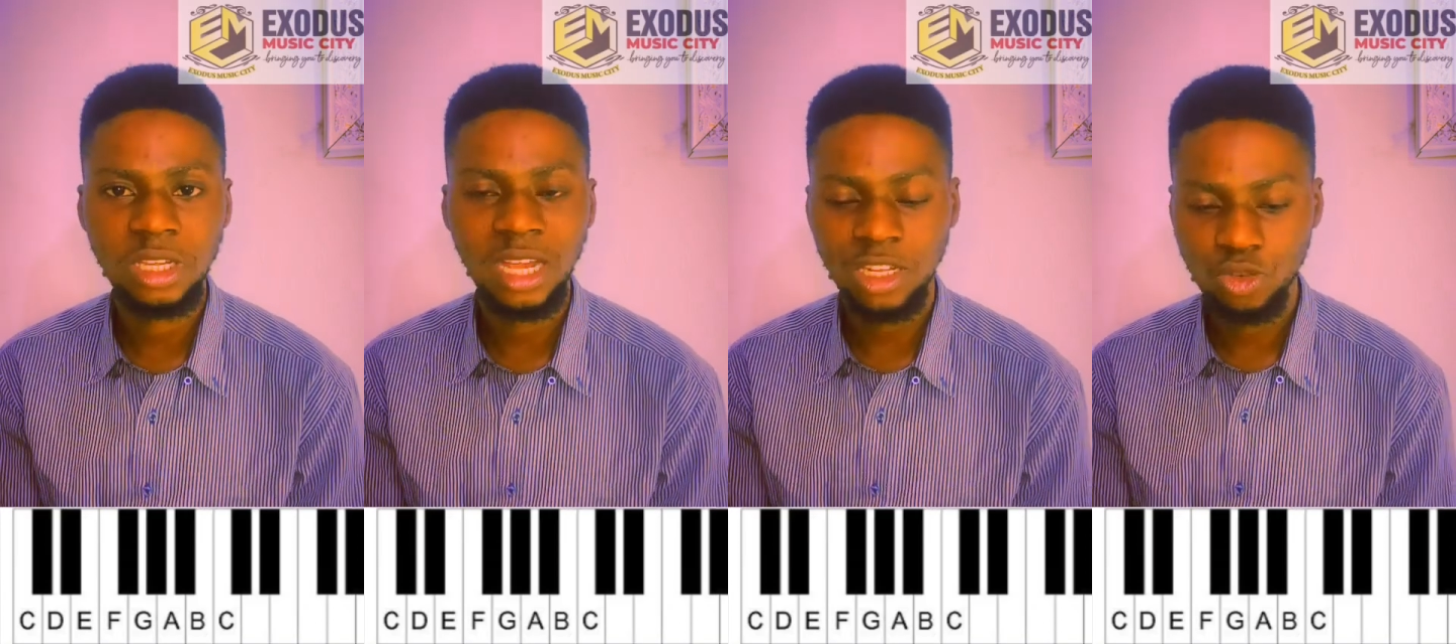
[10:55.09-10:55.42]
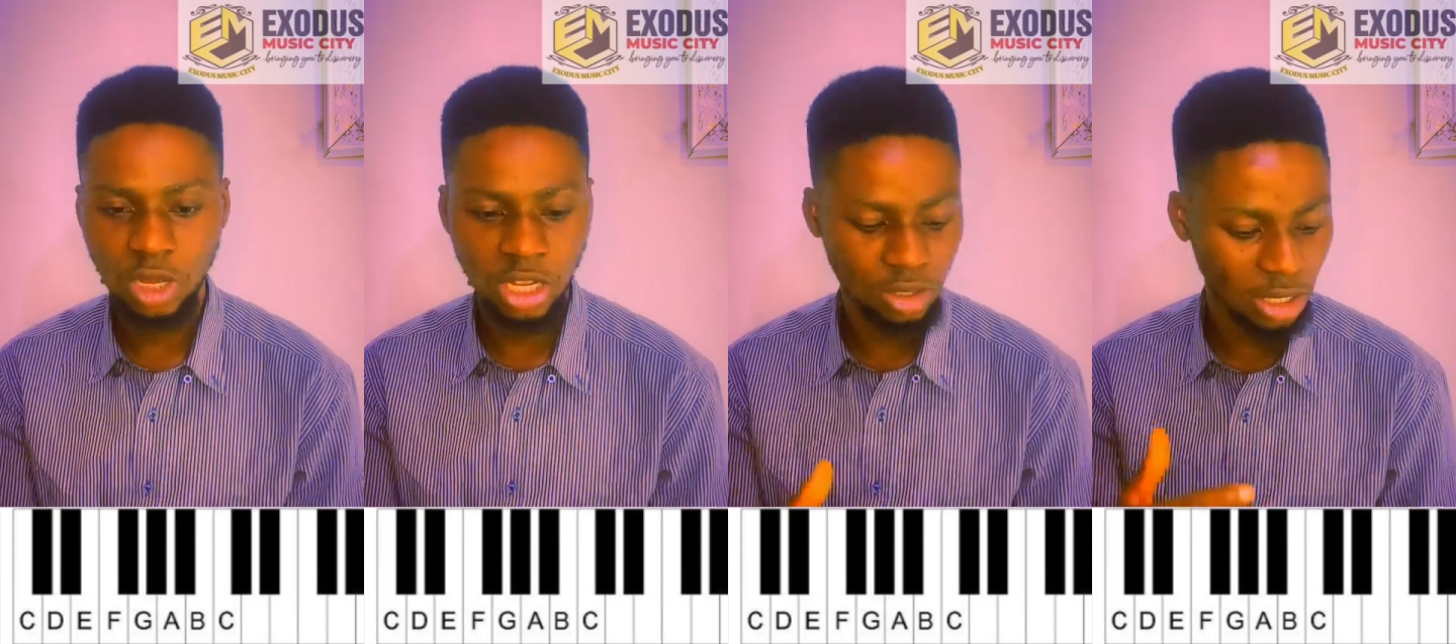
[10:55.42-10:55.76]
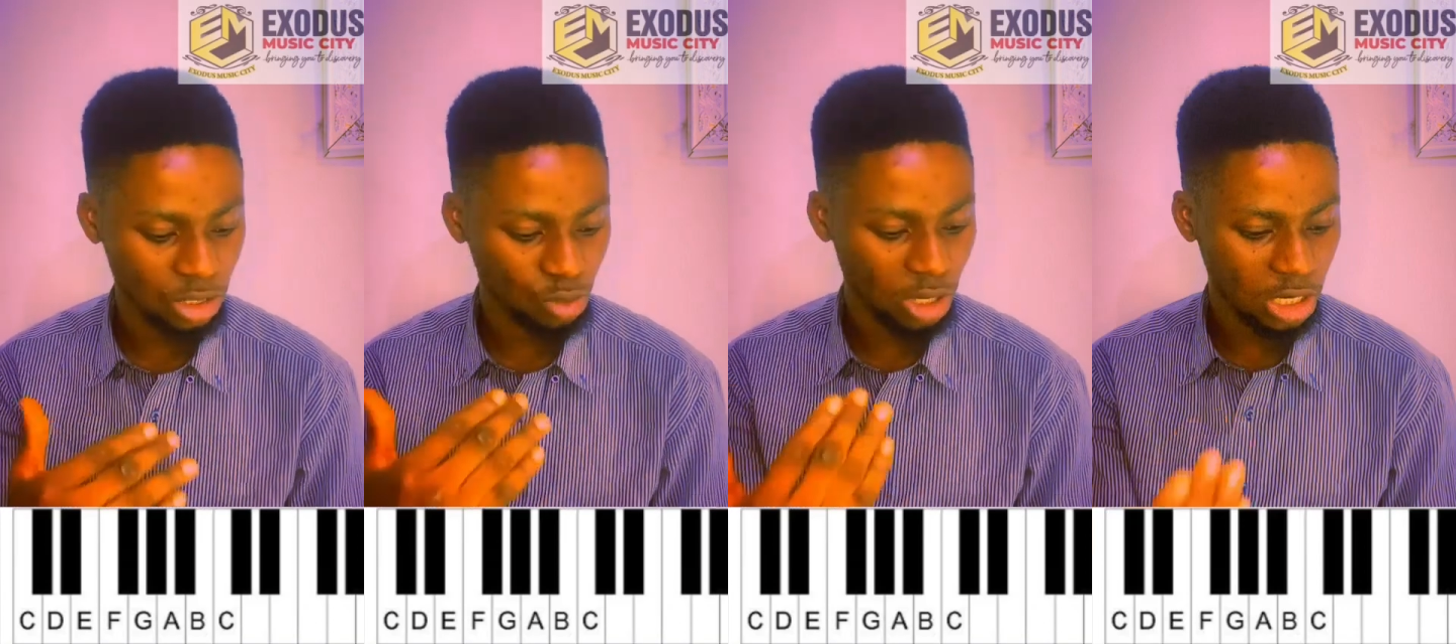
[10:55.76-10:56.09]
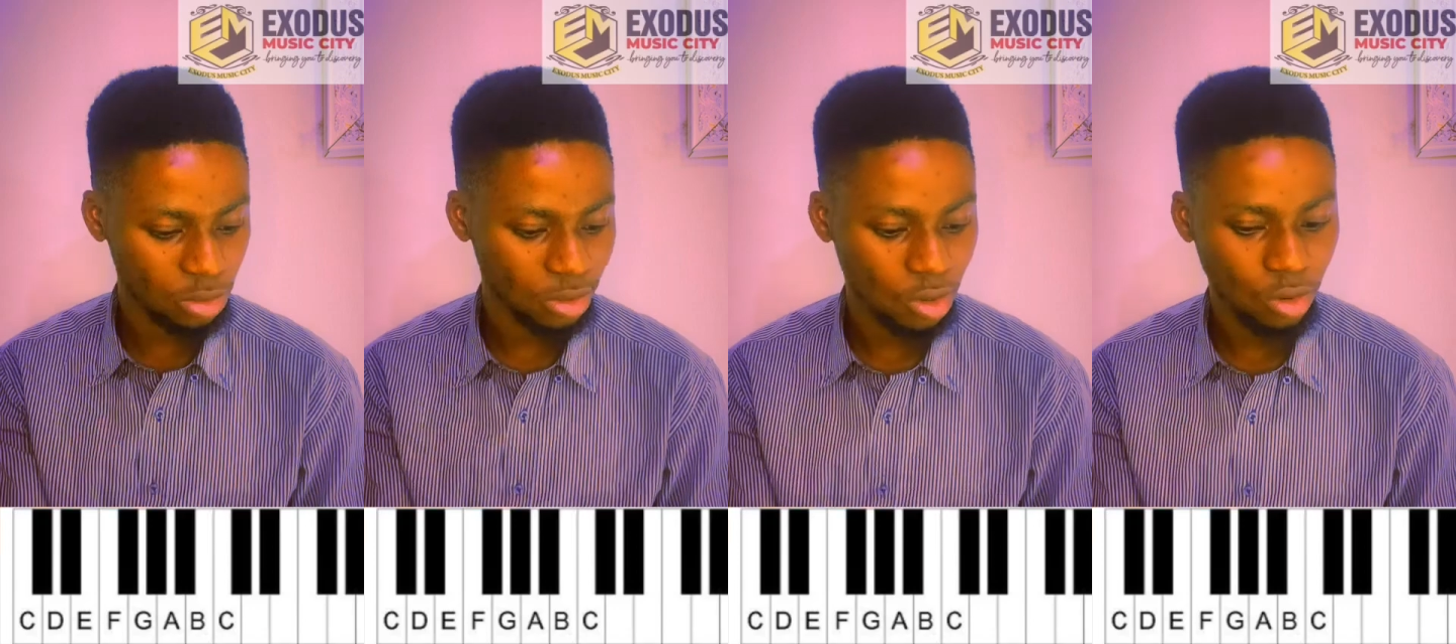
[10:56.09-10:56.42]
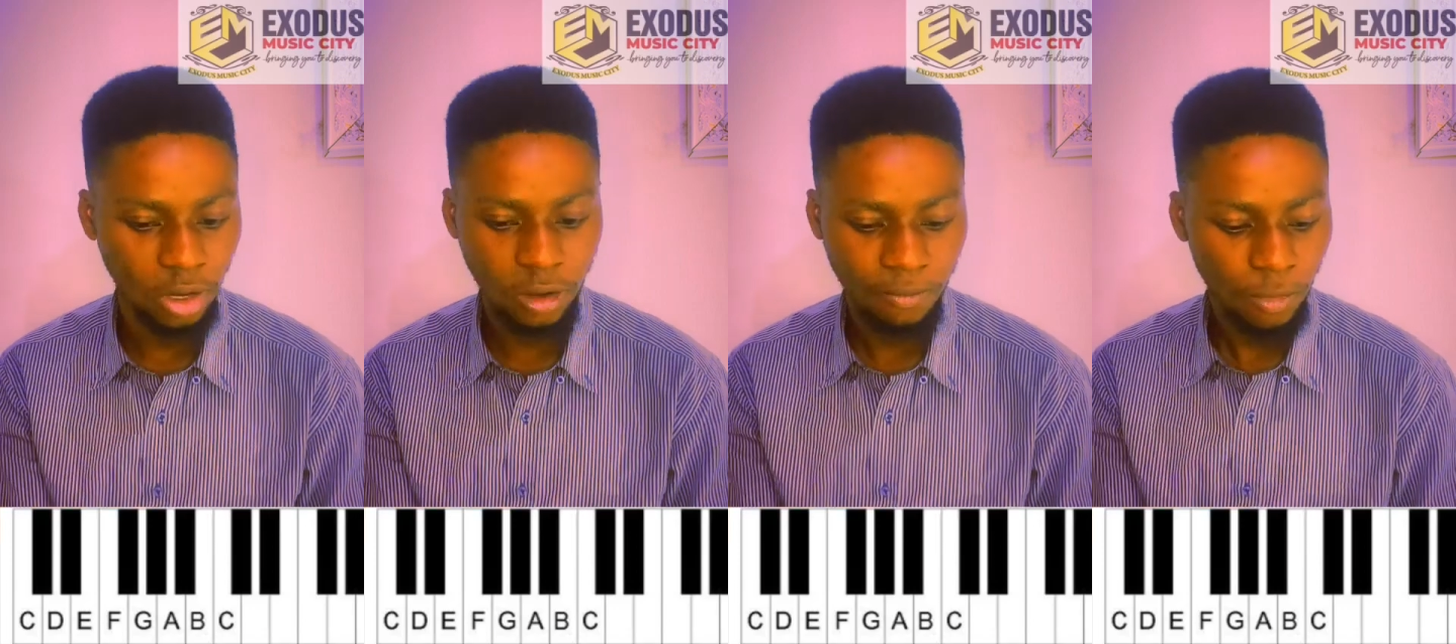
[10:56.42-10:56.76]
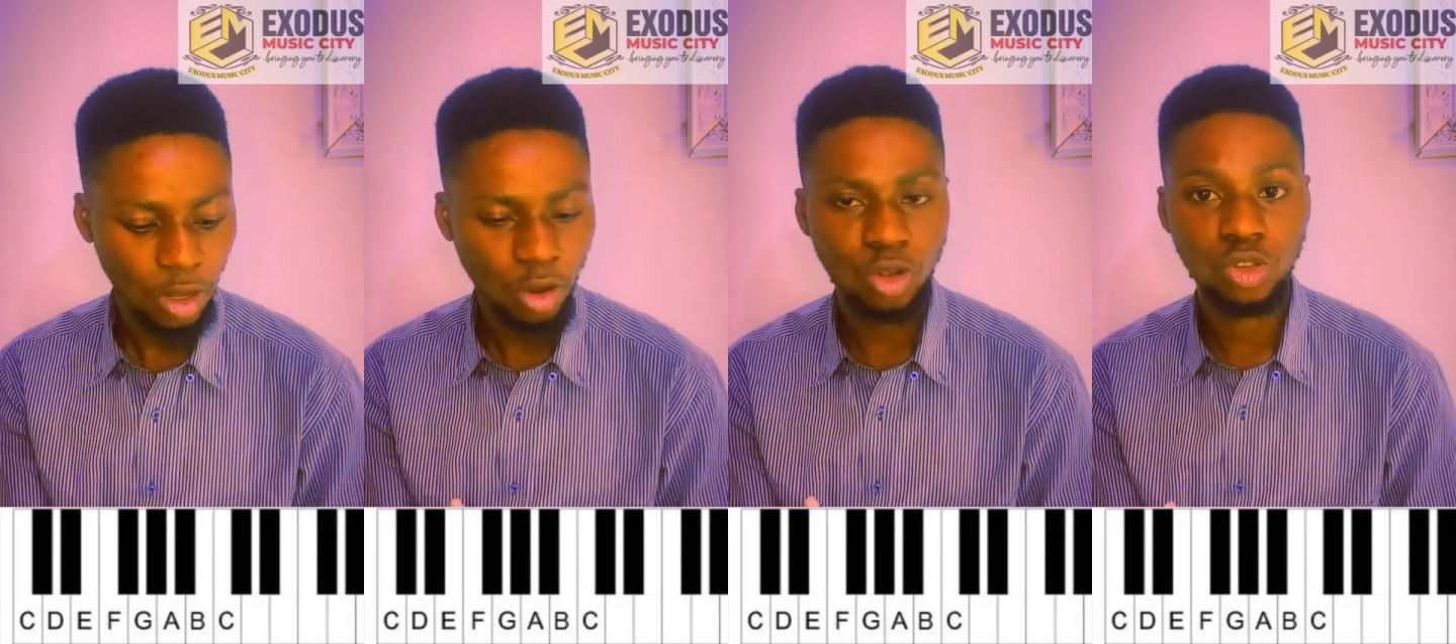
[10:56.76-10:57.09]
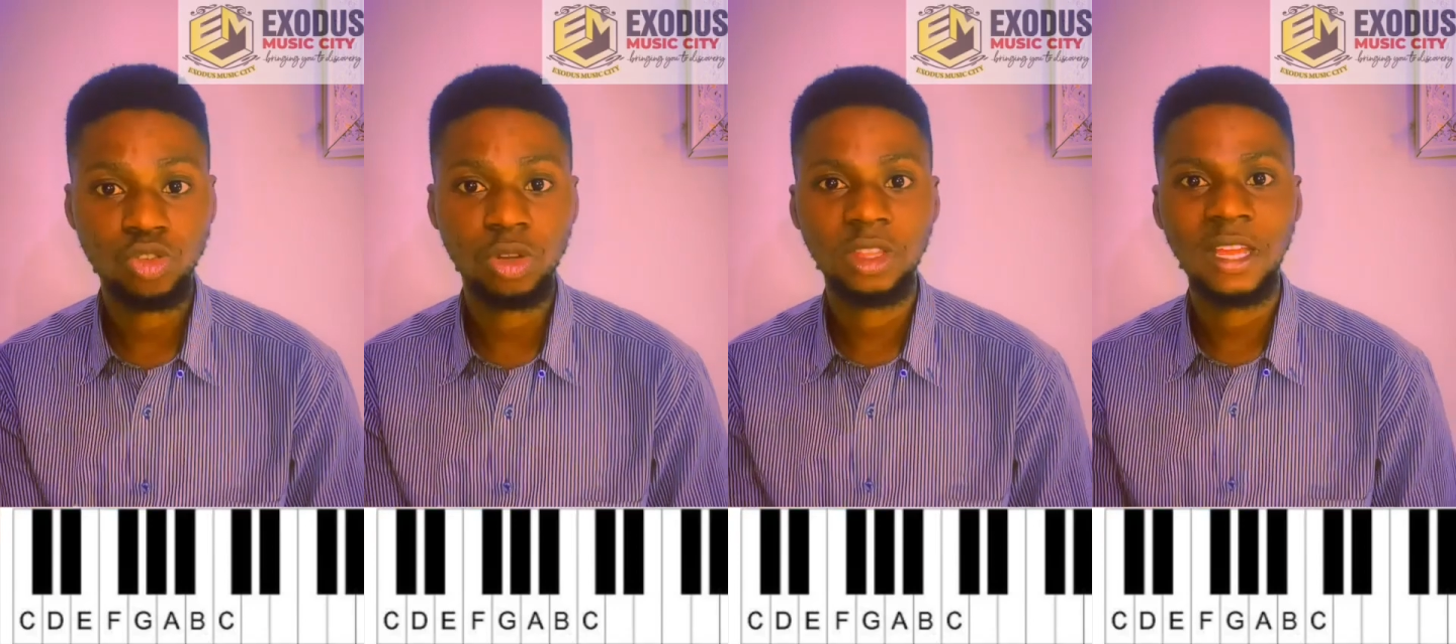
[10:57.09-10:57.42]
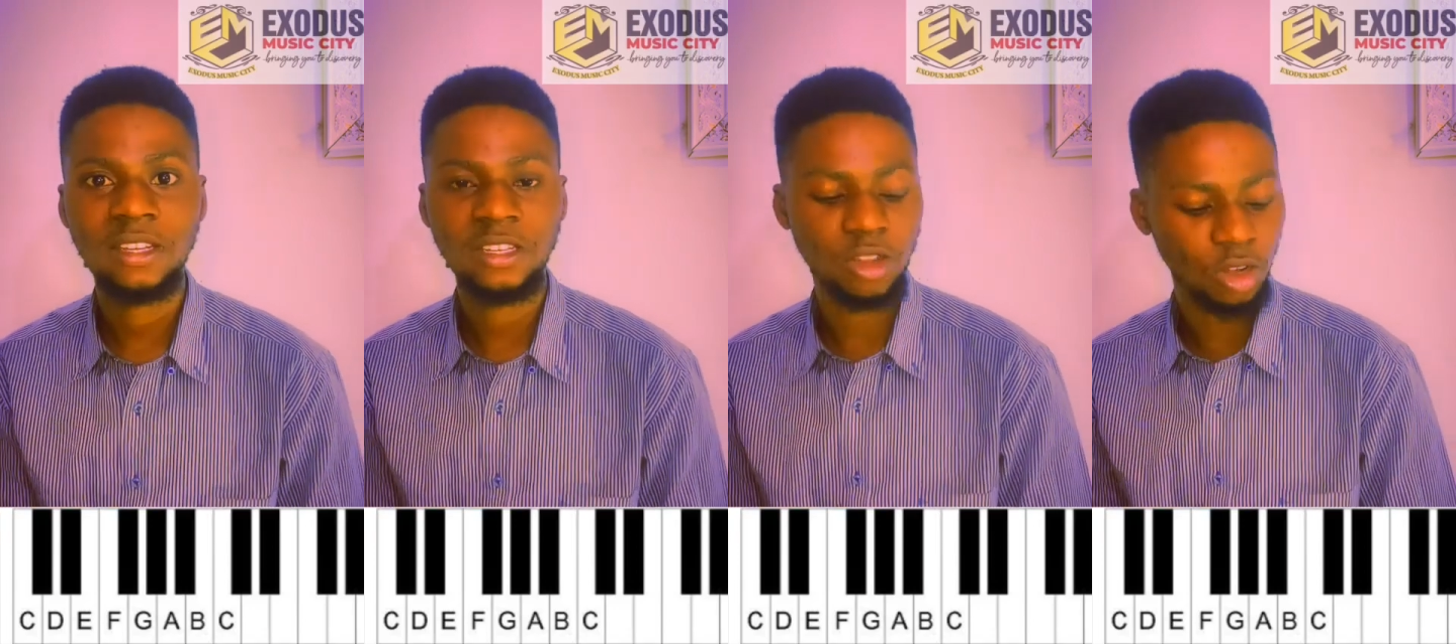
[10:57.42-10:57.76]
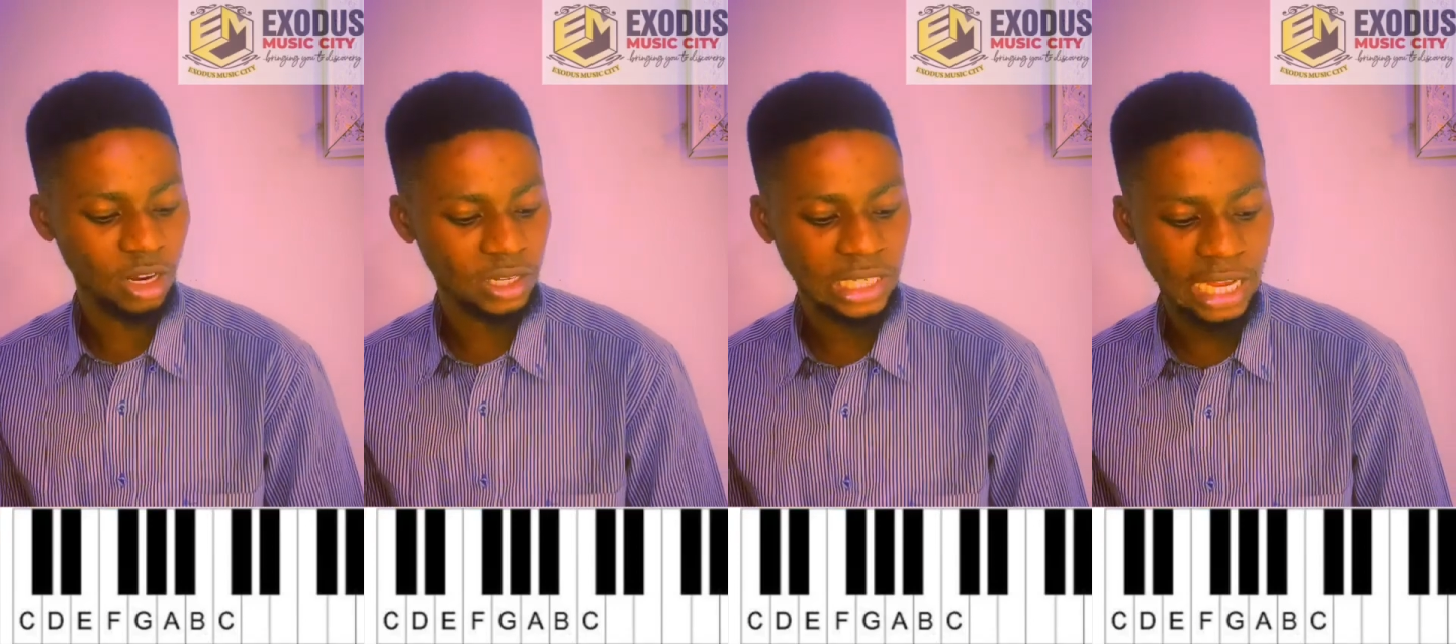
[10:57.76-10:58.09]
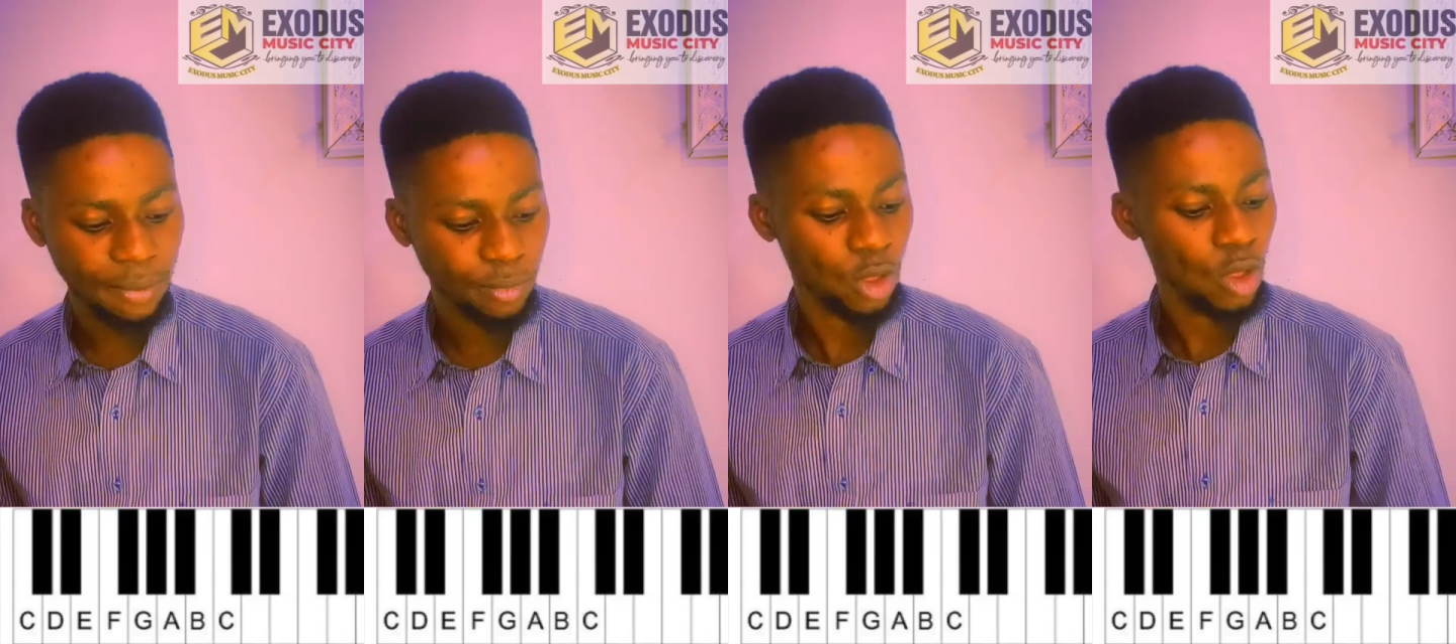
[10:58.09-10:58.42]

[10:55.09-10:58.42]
as we constructed it the other time.